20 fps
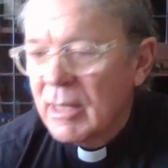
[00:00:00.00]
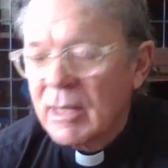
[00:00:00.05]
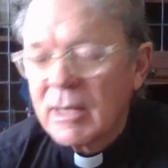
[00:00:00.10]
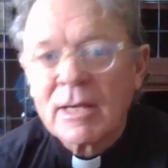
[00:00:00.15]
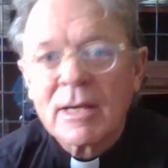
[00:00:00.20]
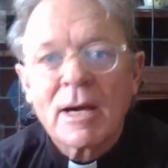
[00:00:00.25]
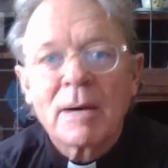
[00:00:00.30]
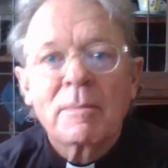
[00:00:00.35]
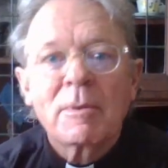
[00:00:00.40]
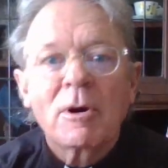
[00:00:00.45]

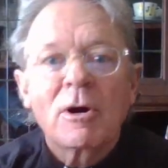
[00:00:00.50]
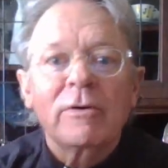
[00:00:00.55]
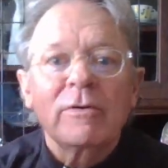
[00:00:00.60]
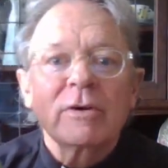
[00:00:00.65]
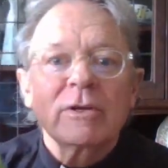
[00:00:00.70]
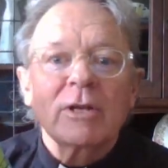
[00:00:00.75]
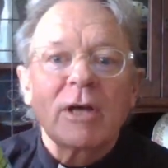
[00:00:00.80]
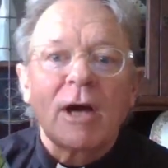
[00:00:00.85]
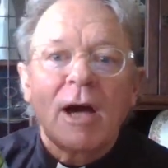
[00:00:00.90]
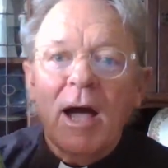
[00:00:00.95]
Come
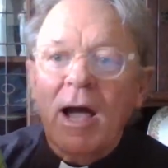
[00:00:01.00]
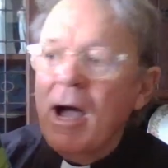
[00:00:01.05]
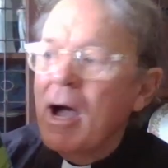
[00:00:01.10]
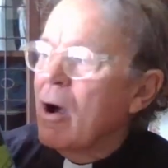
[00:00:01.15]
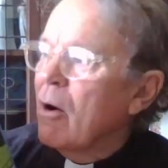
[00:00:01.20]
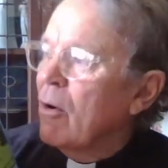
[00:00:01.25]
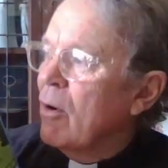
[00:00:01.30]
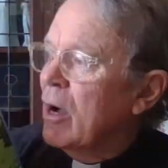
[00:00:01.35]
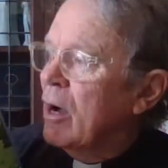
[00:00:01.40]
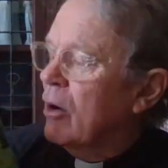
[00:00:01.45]
over to
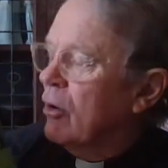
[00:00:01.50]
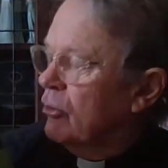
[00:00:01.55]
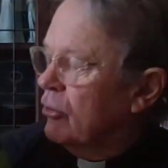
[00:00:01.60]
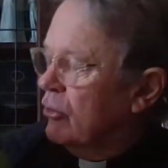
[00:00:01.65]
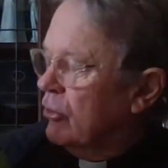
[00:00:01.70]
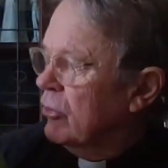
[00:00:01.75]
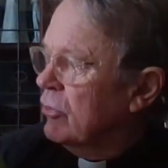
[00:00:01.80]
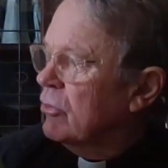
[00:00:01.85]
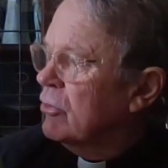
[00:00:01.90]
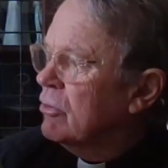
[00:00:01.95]
our
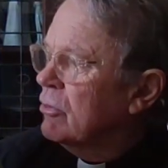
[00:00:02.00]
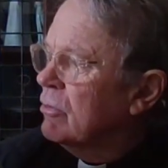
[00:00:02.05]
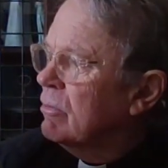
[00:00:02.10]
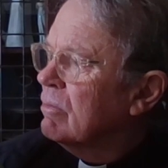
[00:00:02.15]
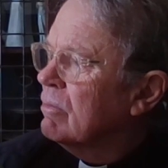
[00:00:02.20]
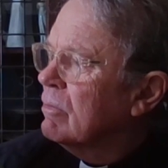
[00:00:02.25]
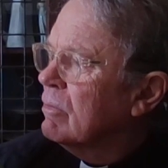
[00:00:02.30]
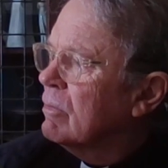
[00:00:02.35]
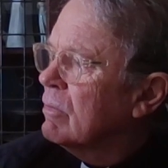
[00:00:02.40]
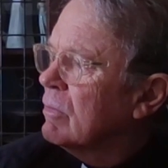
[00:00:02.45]
houses.
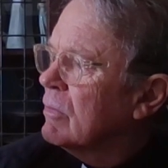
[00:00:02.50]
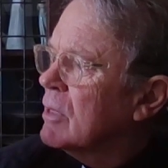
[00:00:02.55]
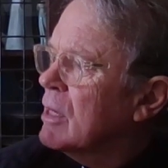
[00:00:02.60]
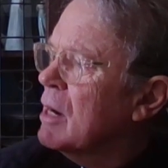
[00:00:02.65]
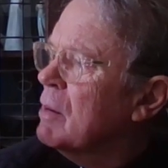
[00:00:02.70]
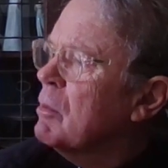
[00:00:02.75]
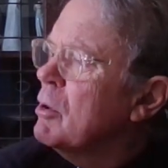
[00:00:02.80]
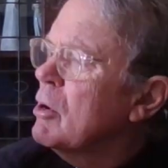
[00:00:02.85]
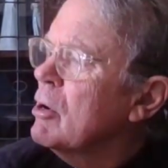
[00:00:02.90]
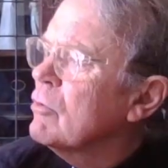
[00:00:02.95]

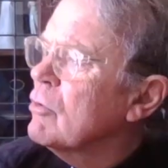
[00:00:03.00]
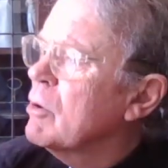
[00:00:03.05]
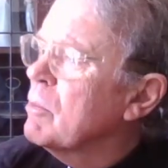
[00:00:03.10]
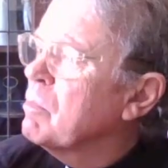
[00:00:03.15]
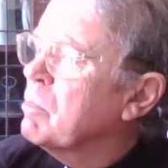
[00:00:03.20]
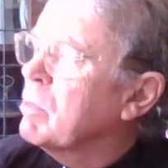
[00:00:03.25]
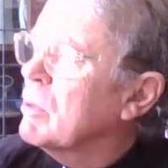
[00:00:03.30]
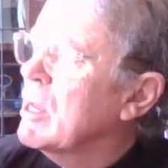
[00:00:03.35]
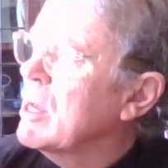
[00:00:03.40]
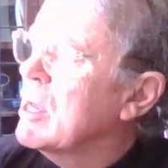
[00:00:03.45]
Come over
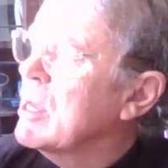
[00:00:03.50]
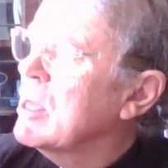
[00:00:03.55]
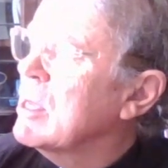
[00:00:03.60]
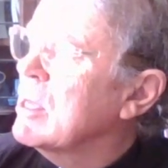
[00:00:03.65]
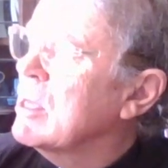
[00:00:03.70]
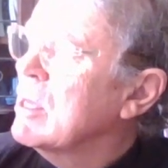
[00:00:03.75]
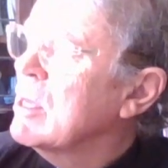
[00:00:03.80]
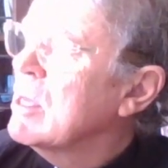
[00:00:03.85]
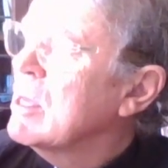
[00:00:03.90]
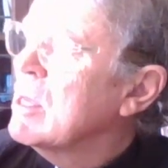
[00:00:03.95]
and
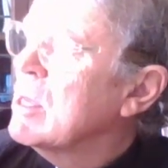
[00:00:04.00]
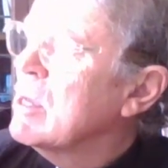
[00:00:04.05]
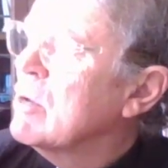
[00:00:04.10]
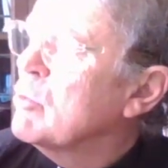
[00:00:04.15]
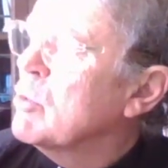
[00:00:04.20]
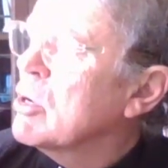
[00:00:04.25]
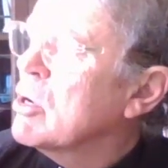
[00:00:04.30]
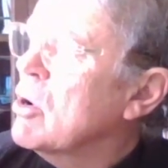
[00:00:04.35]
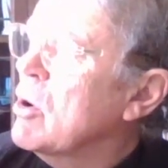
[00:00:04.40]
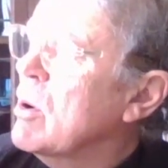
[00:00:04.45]
play. If
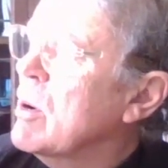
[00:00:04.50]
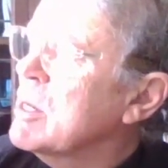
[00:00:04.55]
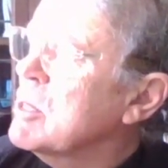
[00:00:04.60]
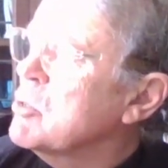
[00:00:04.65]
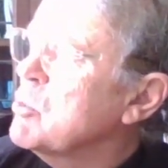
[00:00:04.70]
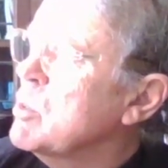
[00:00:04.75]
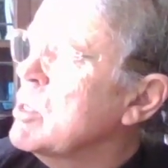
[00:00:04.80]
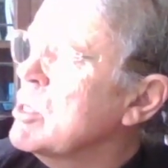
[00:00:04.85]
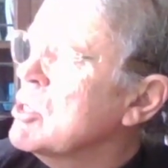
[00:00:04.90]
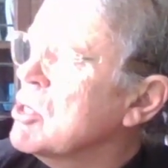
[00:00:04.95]
we're kind
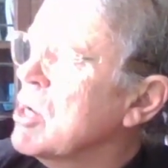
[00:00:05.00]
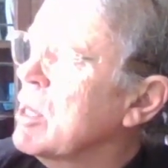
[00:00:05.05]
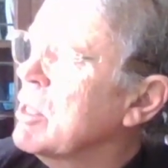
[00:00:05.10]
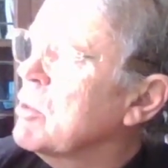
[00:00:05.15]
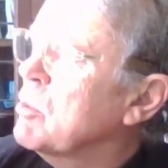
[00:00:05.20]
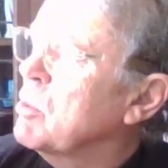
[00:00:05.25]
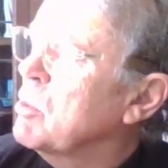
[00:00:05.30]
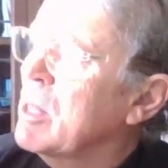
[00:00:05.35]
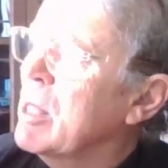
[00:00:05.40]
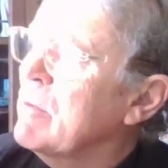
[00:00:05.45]
to each
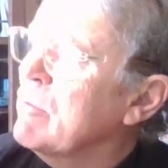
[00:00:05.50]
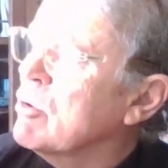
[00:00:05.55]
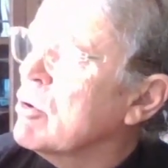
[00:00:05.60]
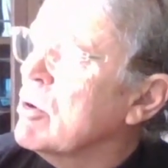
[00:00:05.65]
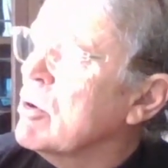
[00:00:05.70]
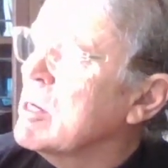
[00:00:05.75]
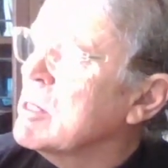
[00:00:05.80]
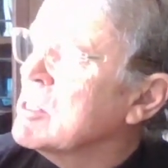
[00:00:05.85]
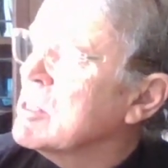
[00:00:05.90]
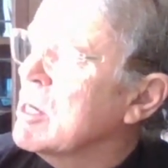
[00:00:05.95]
other, we'll have a
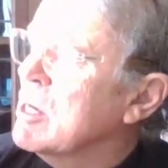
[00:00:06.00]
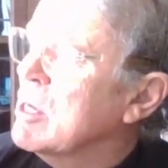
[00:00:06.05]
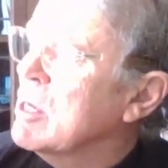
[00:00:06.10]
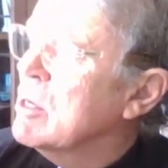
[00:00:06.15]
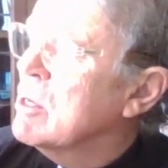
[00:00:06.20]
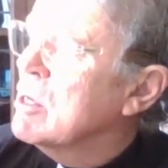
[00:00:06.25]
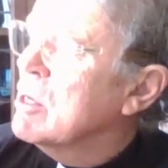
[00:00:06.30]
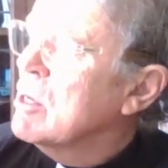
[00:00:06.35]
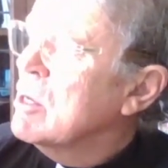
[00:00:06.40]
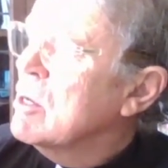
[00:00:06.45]
great
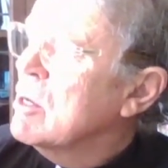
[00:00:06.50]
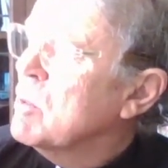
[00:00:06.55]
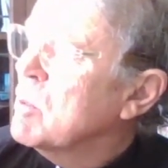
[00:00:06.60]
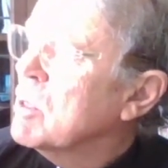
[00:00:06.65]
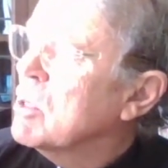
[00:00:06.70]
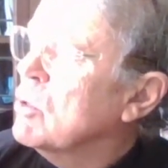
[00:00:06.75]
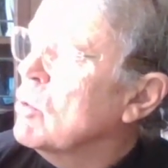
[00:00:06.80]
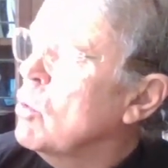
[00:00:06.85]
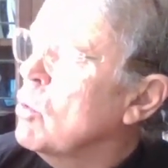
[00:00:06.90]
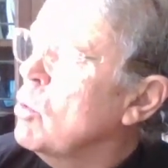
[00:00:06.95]
day. We
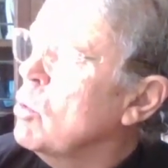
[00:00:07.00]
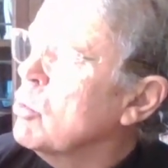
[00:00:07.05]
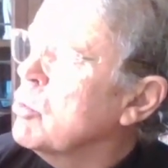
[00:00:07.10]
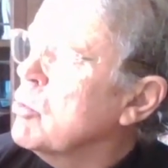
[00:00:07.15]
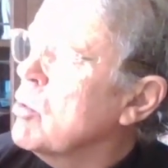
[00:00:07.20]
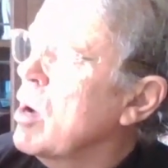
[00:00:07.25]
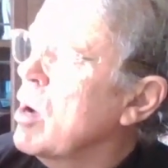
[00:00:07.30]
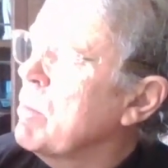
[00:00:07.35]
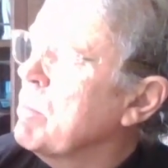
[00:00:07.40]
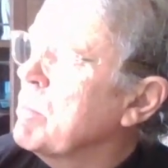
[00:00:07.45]
can all
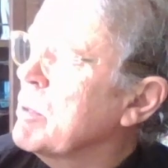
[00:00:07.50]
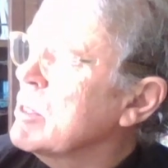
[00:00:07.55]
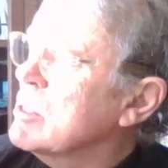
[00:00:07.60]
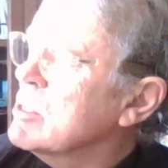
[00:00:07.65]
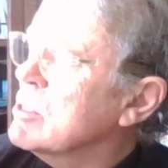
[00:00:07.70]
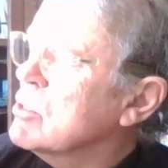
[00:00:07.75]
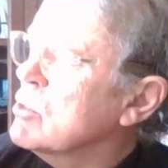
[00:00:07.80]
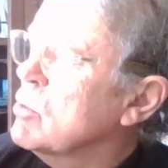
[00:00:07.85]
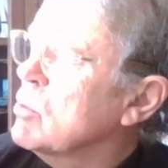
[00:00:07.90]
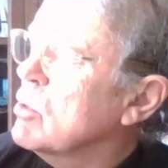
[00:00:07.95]
do our
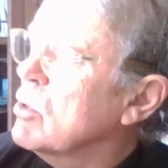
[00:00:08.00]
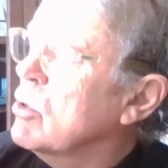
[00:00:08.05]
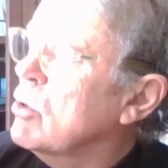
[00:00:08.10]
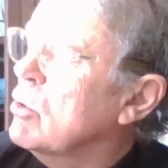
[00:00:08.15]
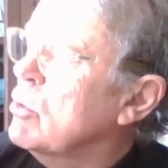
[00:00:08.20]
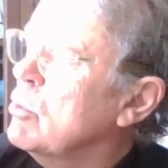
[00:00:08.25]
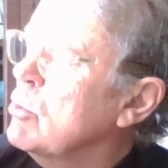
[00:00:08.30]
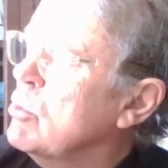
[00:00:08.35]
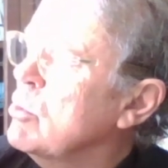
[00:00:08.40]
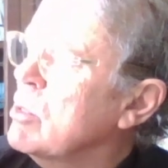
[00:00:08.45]
best to
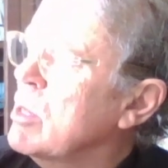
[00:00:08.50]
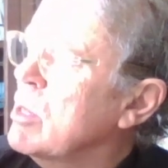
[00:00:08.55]
include